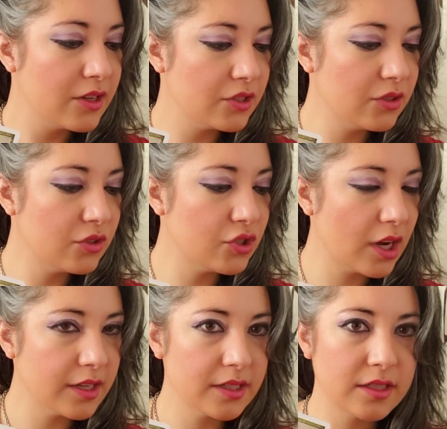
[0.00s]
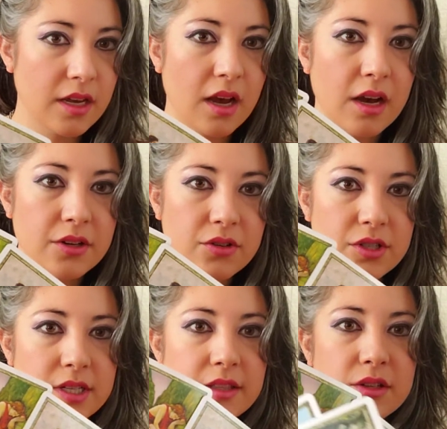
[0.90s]
to just
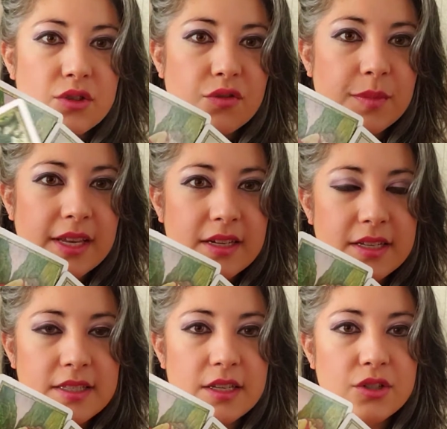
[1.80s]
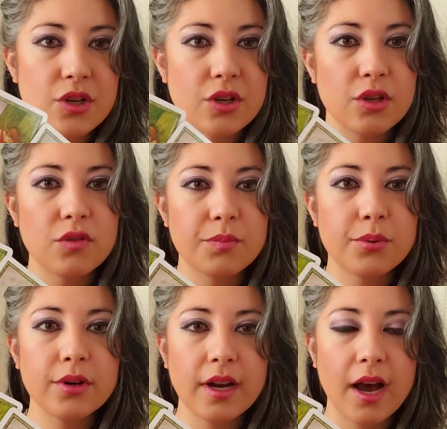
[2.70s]
understand that you've made a decision, you've
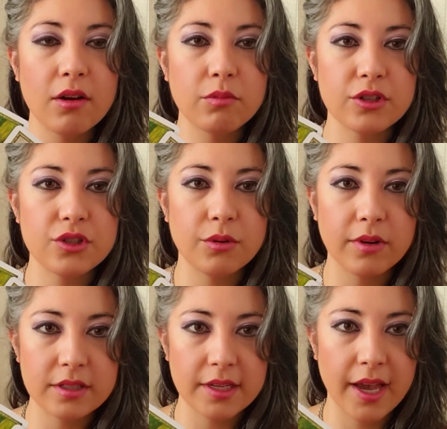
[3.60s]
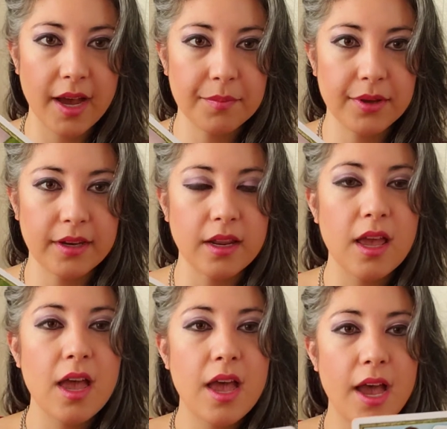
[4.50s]
put out what you want to happen,
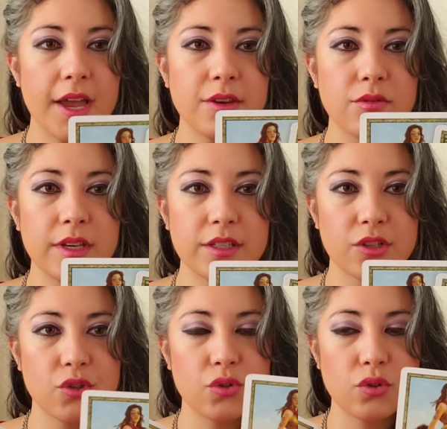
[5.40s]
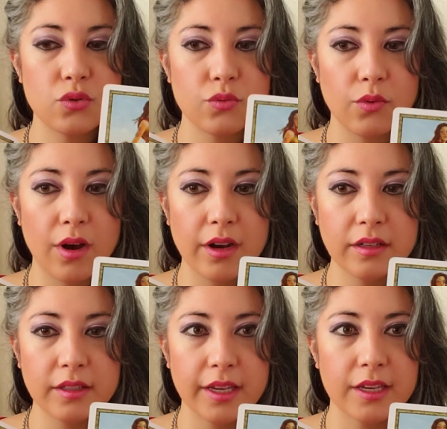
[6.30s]
and you need to
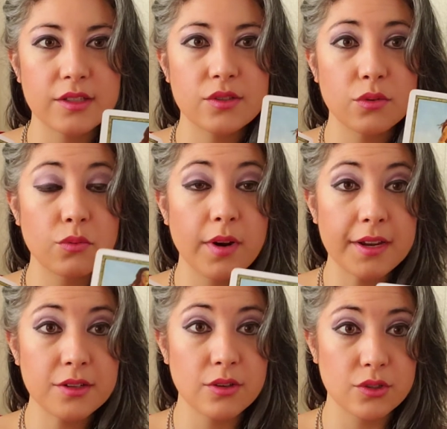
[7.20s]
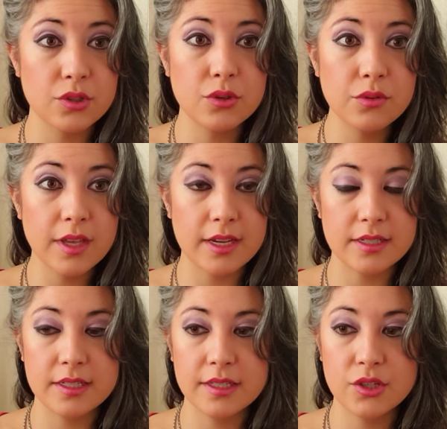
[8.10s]
strongly surrender to that
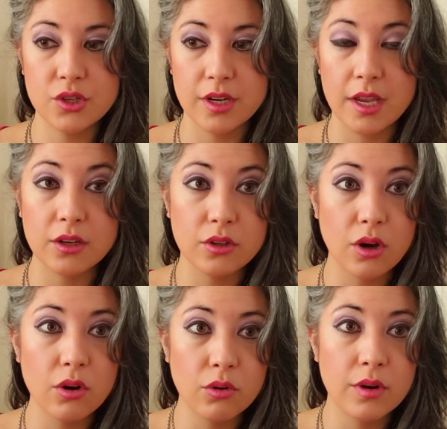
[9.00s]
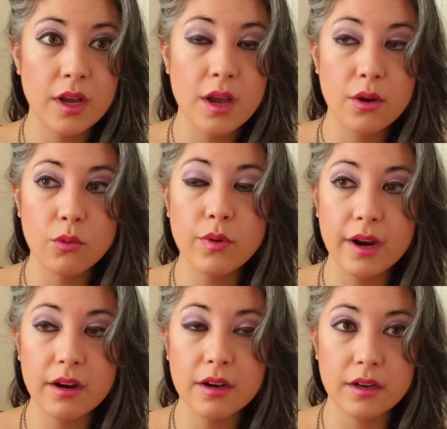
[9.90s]
decision and go
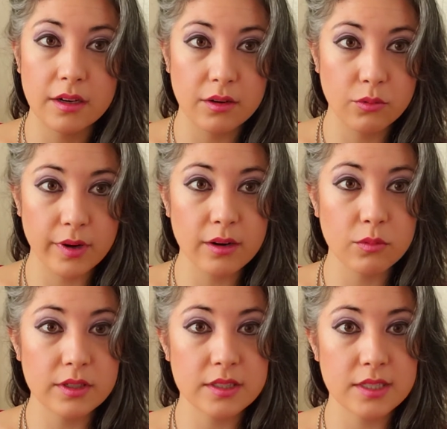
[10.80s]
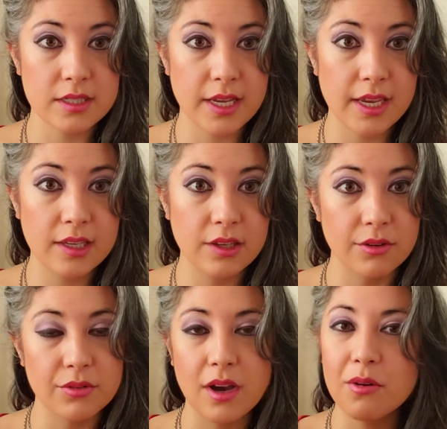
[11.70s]
where it wants to take
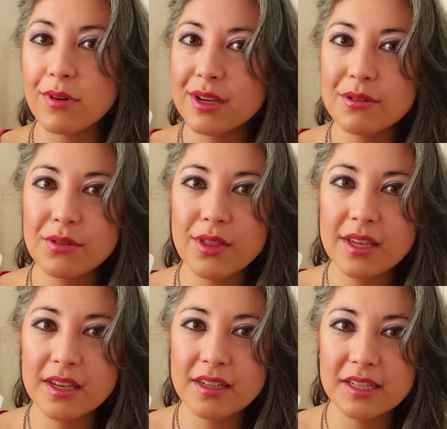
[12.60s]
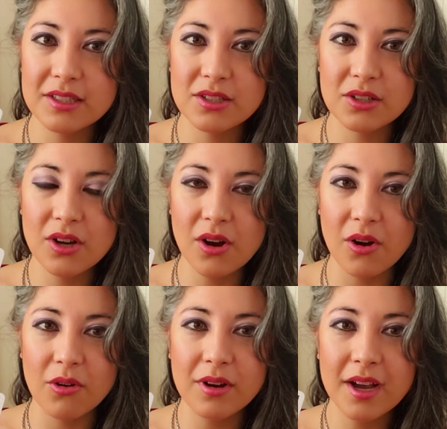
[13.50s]
you, not where you think it needs to
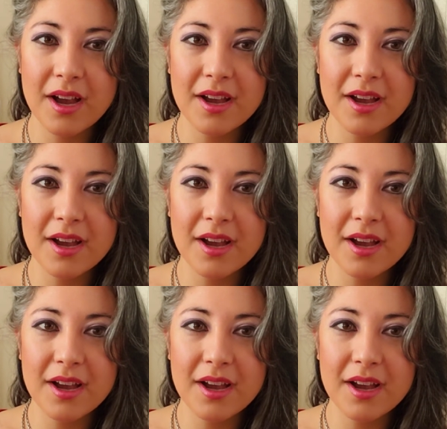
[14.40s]
go,